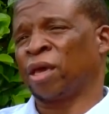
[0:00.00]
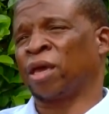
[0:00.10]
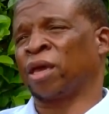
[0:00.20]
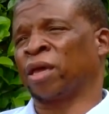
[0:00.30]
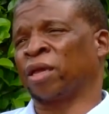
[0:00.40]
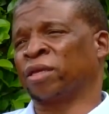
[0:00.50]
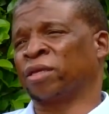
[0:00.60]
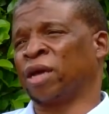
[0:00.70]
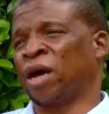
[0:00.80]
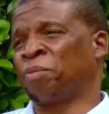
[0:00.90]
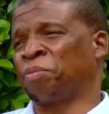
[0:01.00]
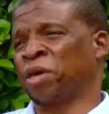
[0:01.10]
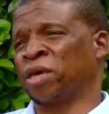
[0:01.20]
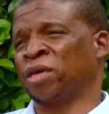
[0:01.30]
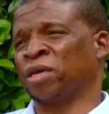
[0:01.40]
and are
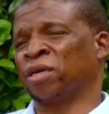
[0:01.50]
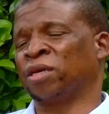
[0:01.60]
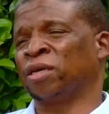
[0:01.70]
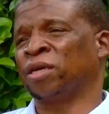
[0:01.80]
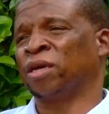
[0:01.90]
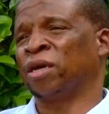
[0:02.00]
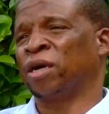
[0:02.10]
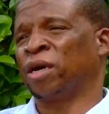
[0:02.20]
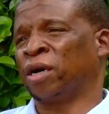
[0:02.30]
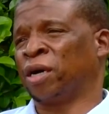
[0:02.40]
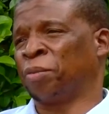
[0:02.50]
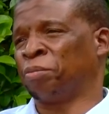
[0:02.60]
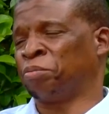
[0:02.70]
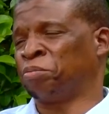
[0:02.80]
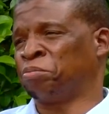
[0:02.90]
paying
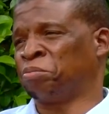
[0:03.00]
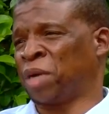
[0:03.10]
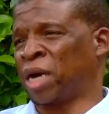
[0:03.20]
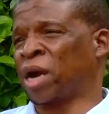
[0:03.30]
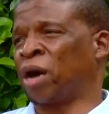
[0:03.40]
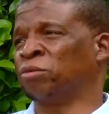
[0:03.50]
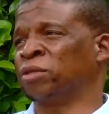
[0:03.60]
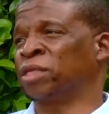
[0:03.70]
around